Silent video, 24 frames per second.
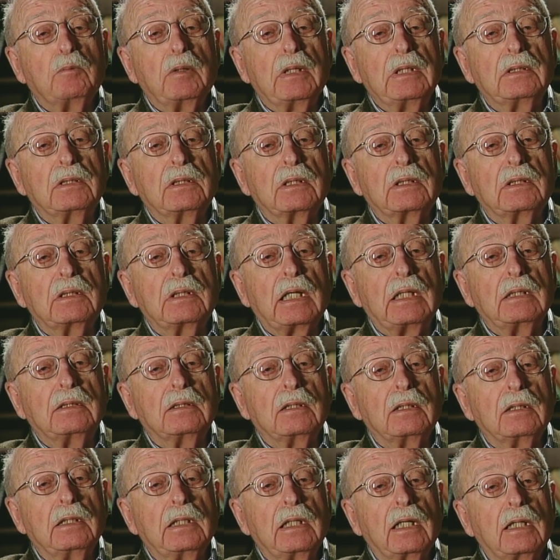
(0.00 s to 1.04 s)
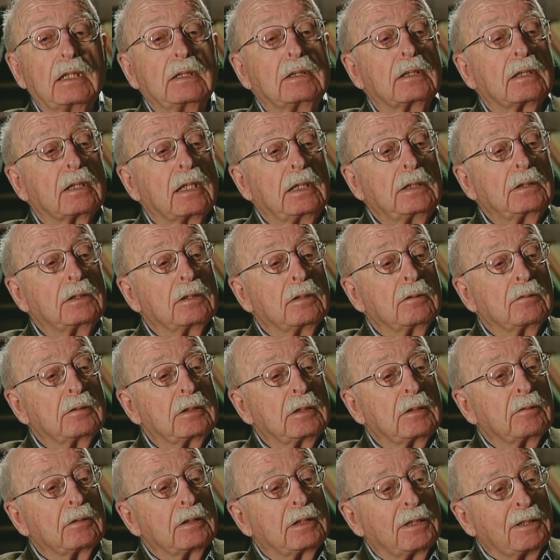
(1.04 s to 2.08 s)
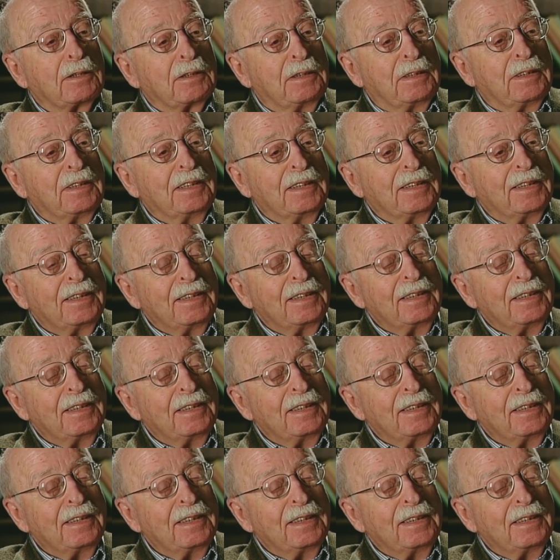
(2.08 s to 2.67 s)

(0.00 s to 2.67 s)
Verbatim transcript: my success in the isolation of serotonin.